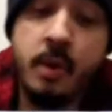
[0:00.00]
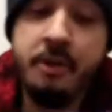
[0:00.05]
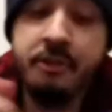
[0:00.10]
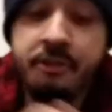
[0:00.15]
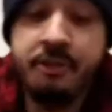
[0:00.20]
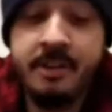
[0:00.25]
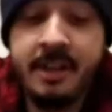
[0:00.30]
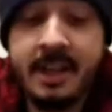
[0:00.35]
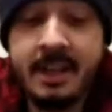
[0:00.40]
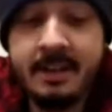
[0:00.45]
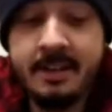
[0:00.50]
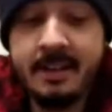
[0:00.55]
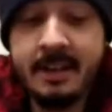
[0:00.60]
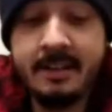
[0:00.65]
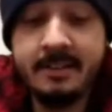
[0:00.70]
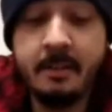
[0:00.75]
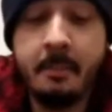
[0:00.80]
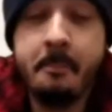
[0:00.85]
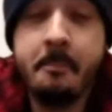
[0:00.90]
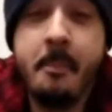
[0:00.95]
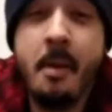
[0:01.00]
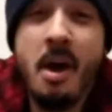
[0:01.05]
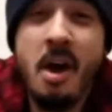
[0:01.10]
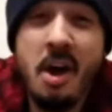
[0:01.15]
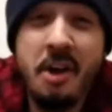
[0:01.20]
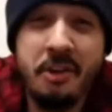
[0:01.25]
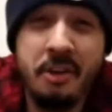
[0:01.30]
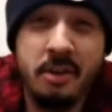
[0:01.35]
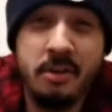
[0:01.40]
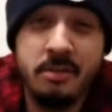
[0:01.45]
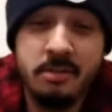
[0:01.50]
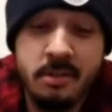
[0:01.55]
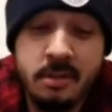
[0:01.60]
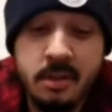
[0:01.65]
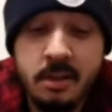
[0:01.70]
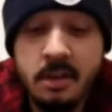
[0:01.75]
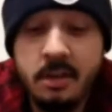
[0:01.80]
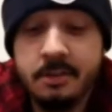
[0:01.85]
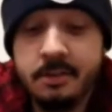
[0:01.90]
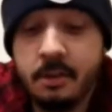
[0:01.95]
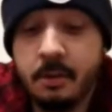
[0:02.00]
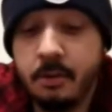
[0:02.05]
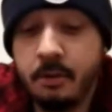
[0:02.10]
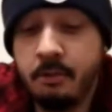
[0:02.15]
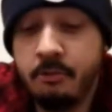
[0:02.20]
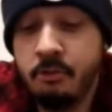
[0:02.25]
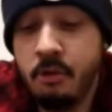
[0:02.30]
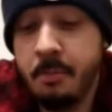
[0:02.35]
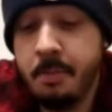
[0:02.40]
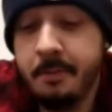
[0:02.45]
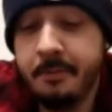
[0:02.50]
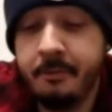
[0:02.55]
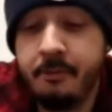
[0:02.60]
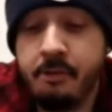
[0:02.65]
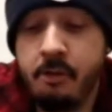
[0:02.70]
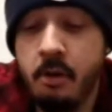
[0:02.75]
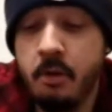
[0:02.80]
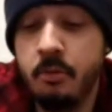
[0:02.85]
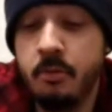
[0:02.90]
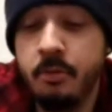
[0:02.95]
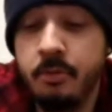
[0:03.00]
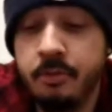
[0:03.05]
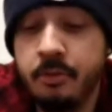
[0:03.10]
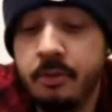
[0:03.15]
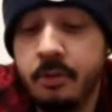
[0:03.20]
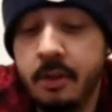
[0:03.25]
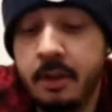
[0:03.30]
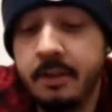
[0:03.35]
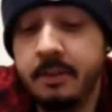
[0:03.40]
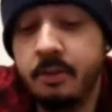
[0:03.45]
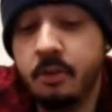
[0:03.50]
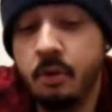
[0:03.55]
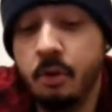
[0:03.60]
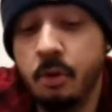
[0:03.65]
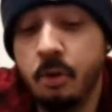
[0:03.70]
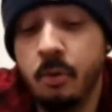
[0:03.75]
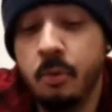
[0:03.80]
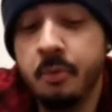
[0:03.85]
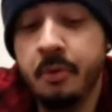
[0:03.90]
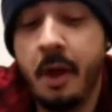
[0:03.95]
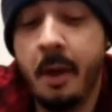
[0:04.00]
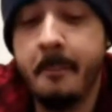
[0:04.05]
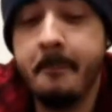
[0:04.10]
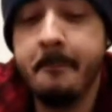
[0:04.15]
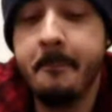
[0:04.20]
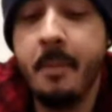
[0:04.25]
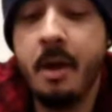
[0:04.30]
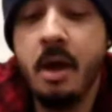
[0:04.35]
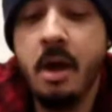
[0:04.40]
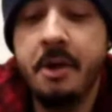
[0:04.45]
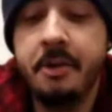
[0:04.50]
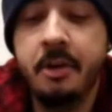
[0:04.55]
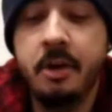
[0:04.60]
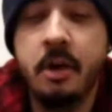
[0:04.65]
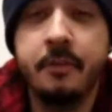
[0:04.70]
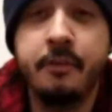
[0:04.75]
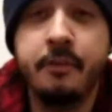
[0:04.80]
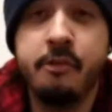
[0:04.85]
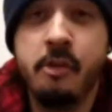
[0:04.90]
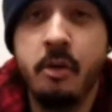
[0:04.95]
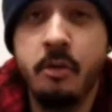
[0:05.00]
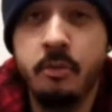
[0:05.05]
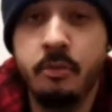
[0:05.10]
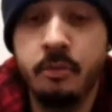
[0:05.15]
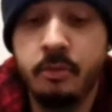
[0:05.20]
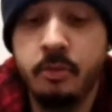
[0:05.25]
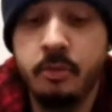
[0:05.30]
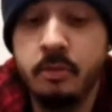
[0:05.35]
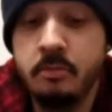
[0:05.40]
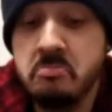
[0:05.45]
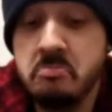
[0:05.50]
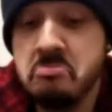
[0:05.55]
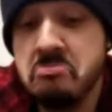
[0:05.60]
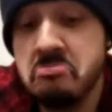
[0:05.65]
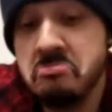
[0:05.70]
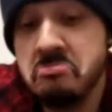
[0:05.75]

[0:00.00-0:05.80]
question 8, is a murder. So a group of crows is called a murder of crows.